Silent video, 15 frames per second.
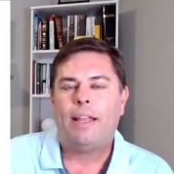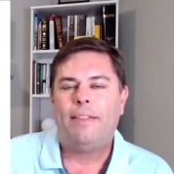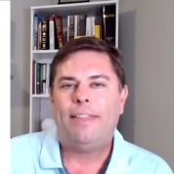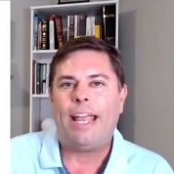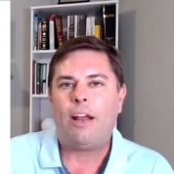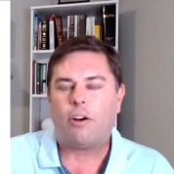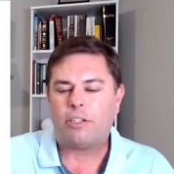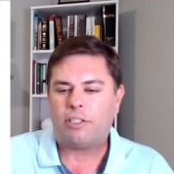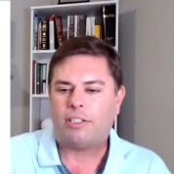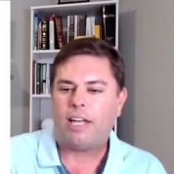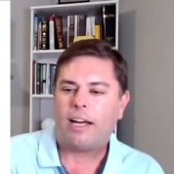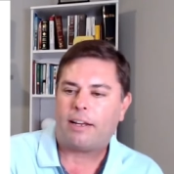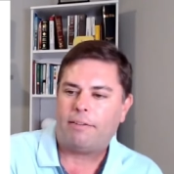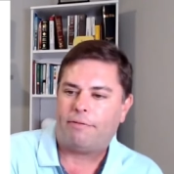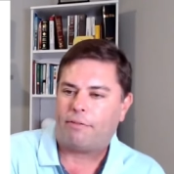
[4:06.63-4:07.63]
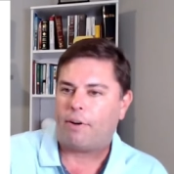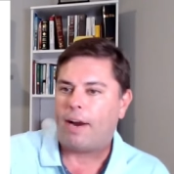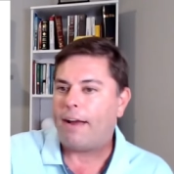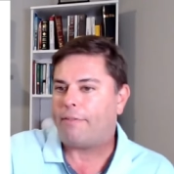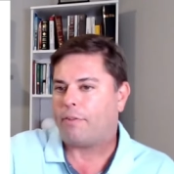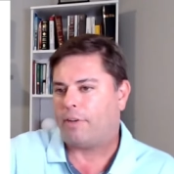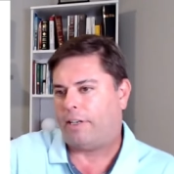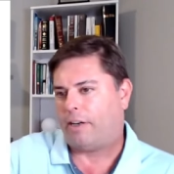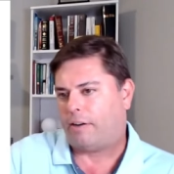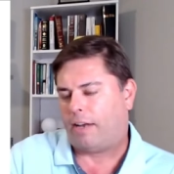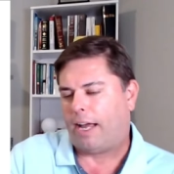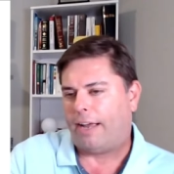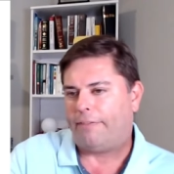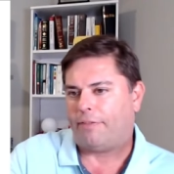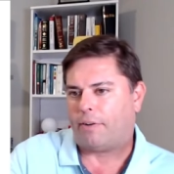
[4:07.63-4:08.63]
they are stuck forever in their
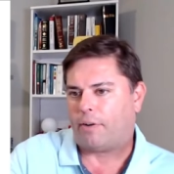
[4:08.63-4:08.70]
life,